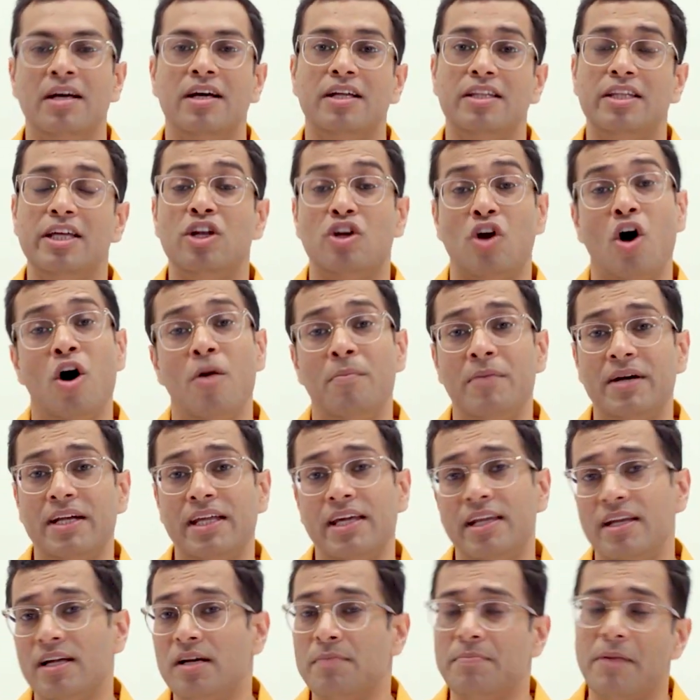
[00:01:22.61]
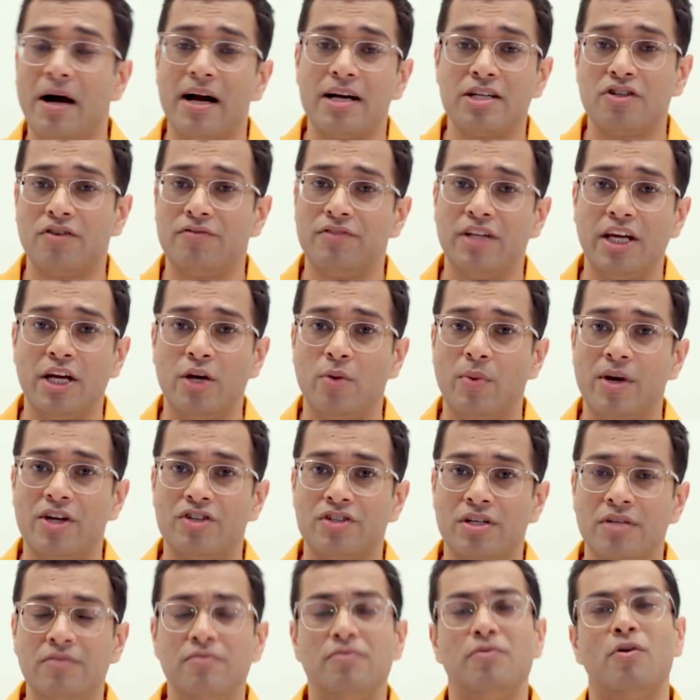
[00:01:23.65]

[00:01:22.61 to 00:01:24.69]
the raw material parts of the equation.